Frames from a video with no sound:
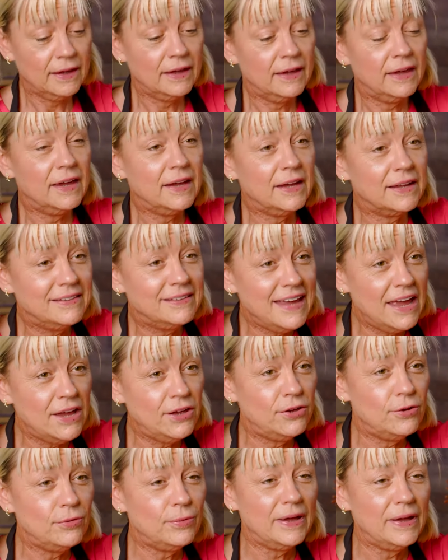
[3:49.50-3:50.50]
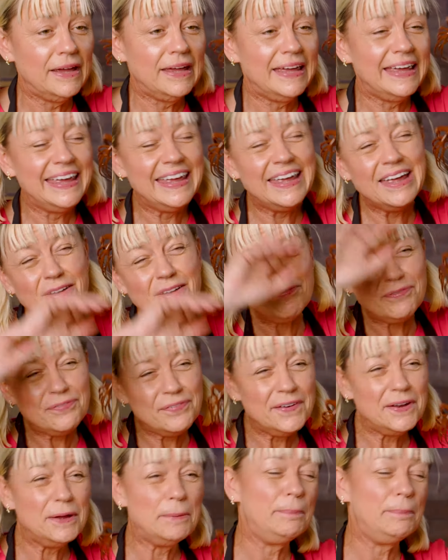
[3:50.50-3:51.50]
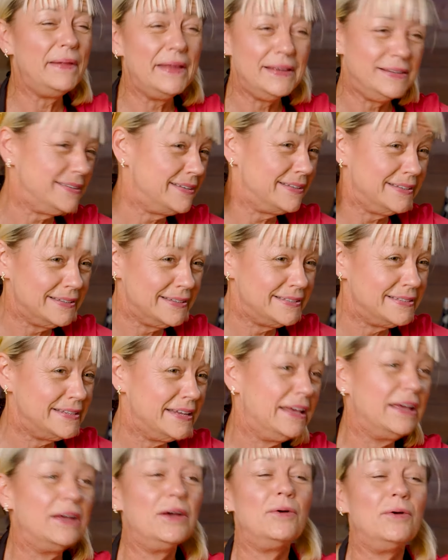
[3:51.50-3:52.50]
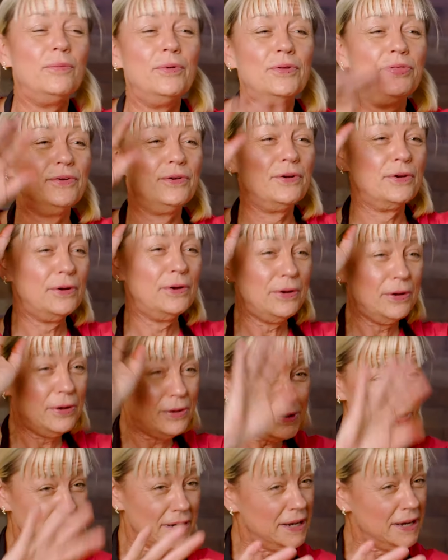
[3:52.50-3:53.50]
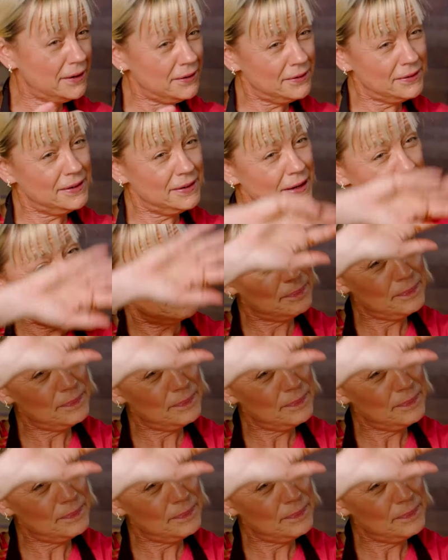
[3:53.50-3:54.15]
It can take you infinite places with your culinary and